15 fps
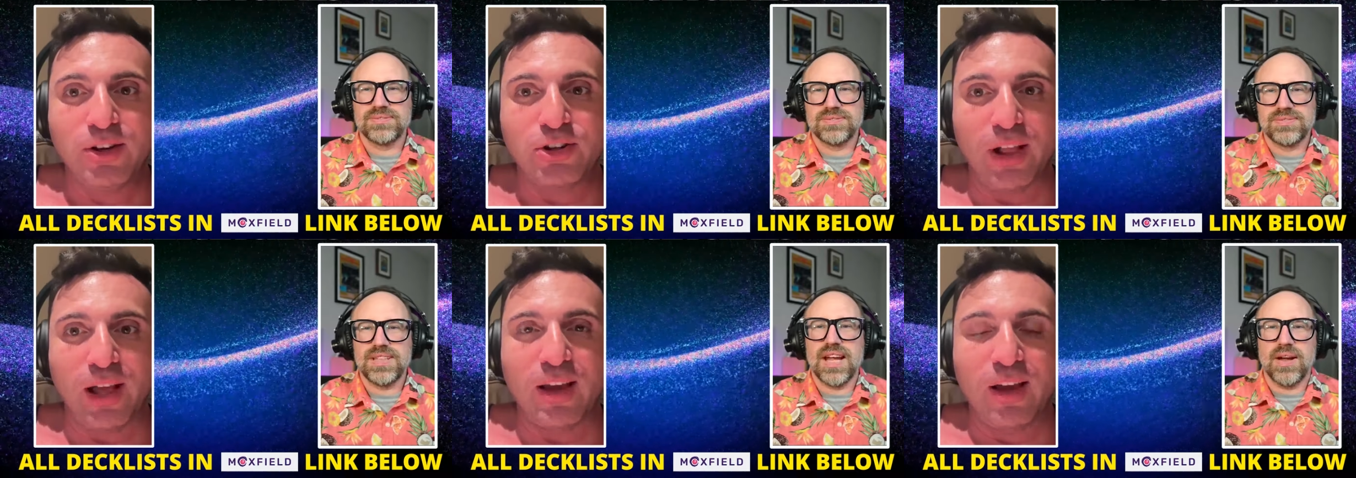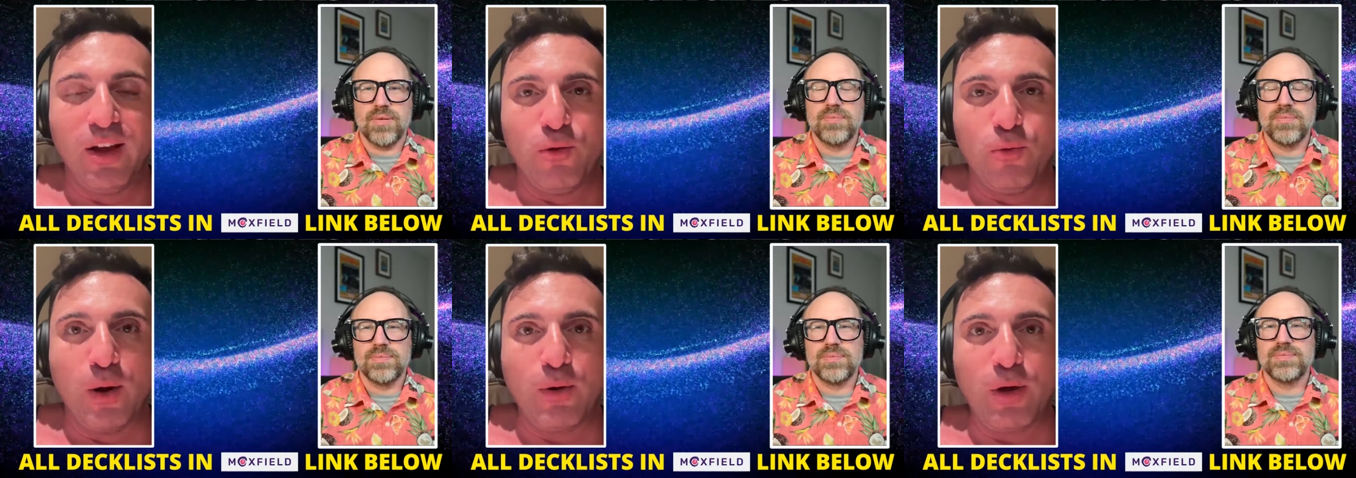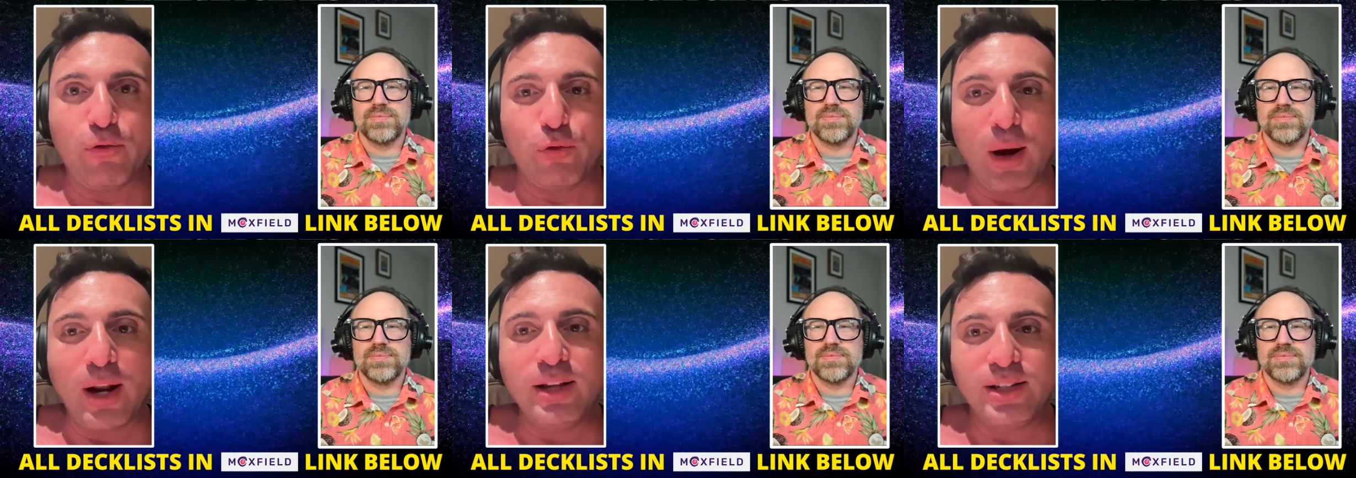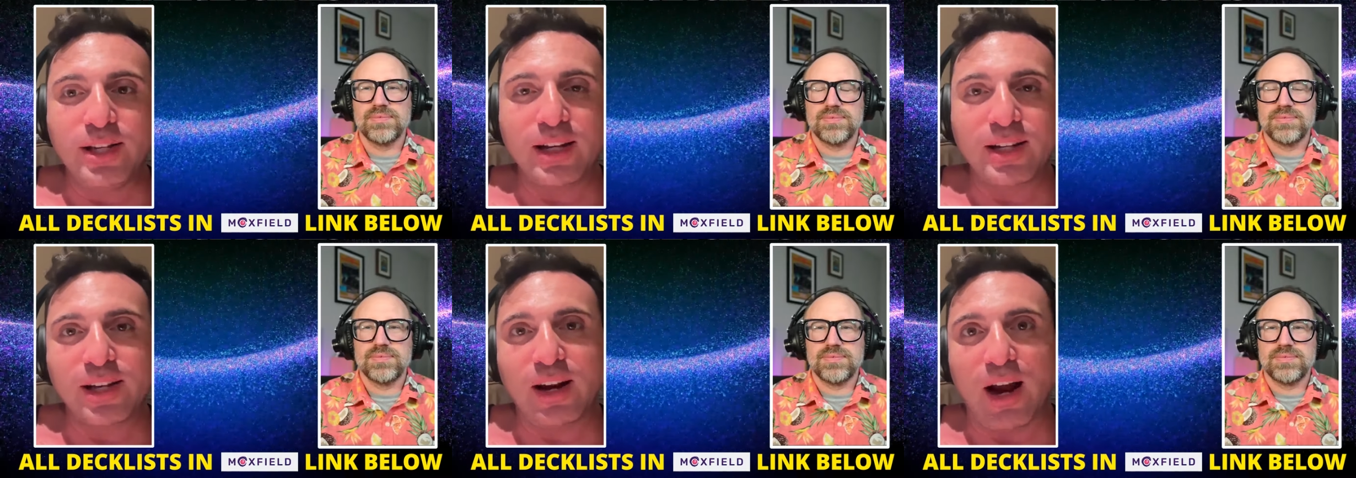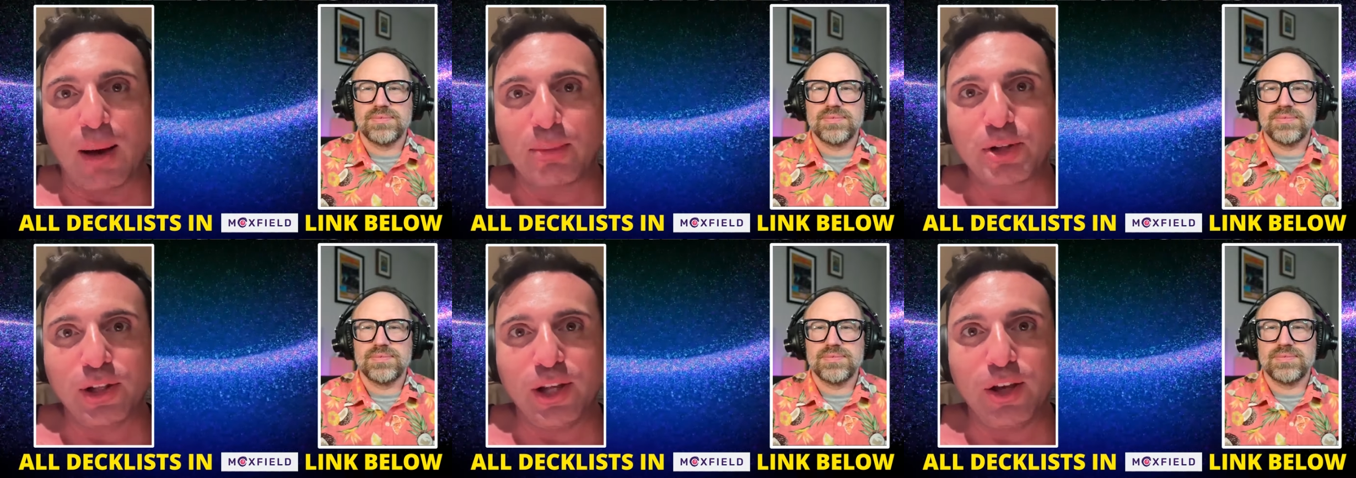Speaker 1: So like yeah. when if Wrenn and Six can
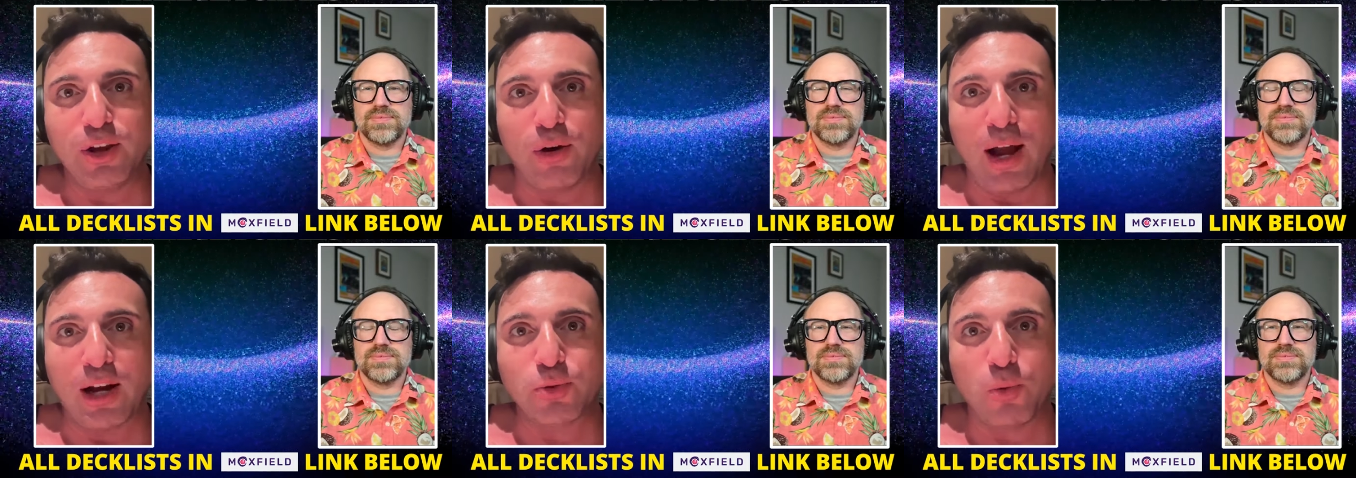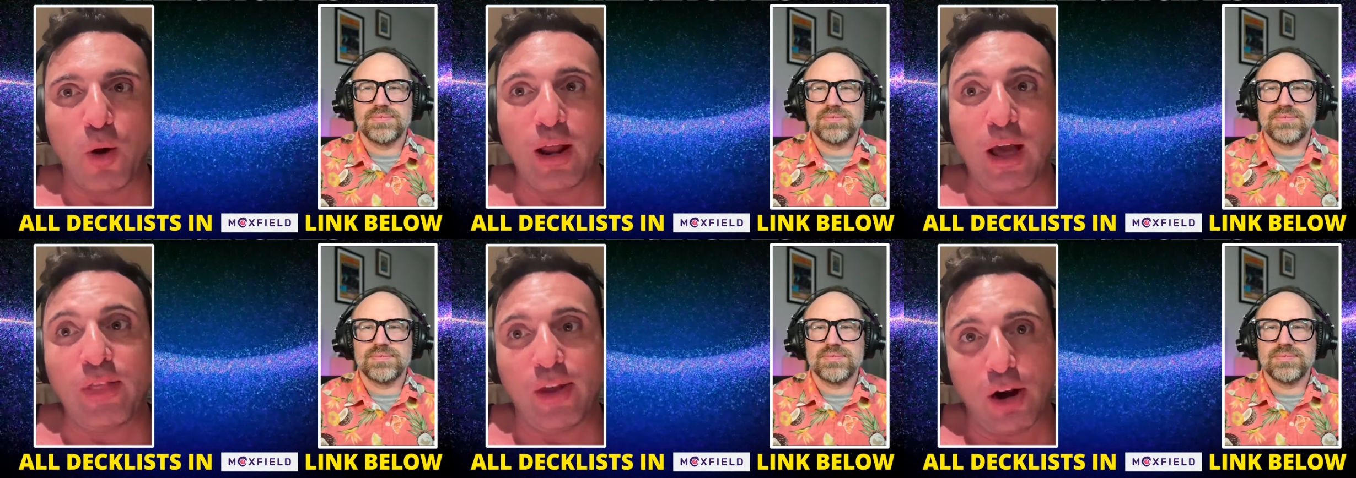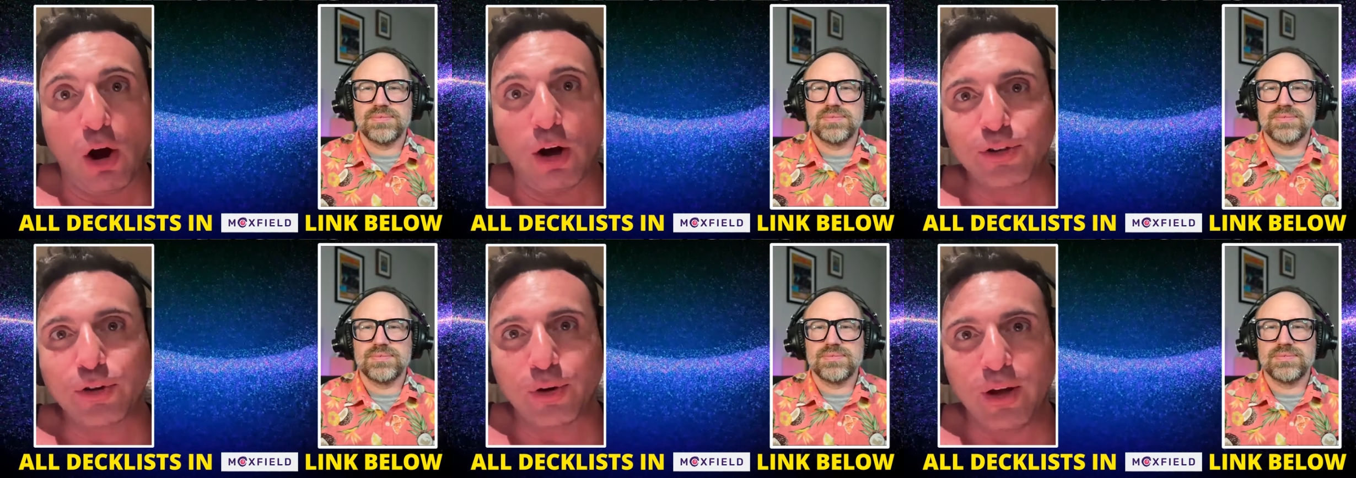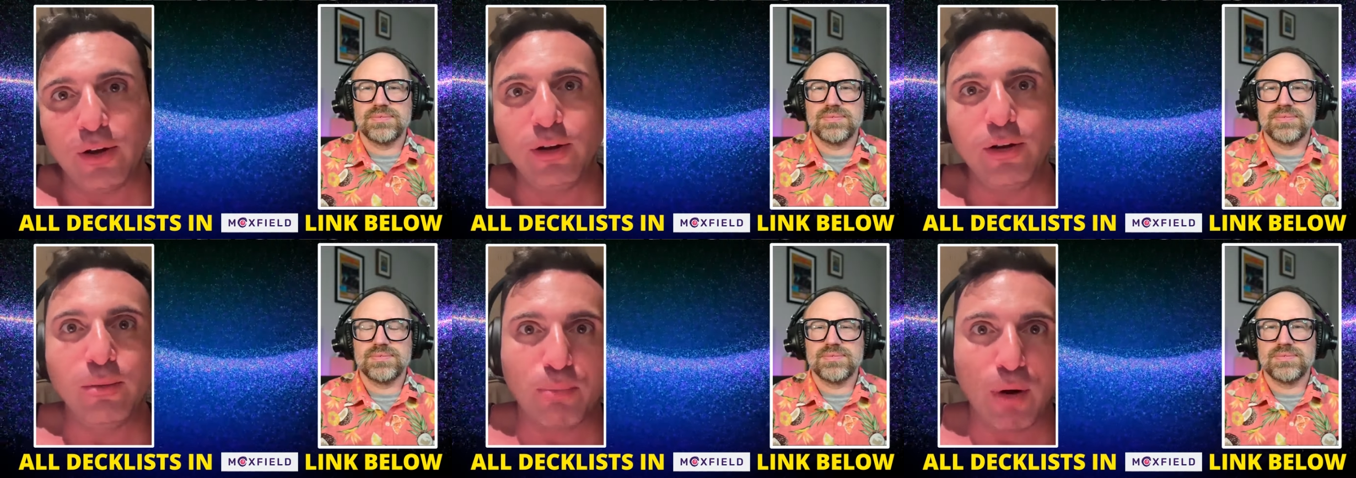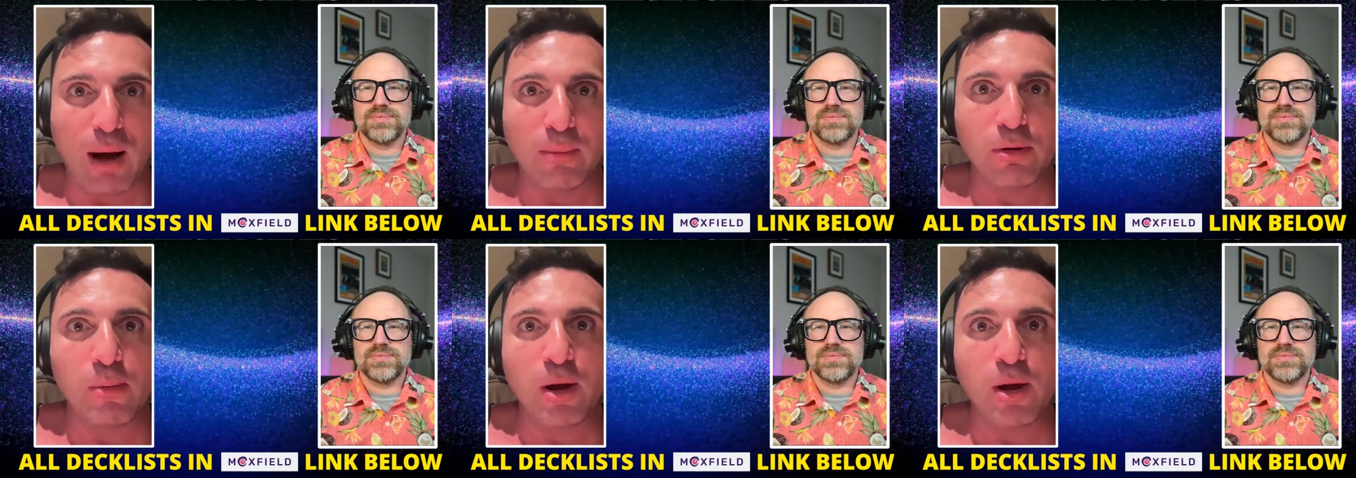obsolete your X one and then also kill you, problem.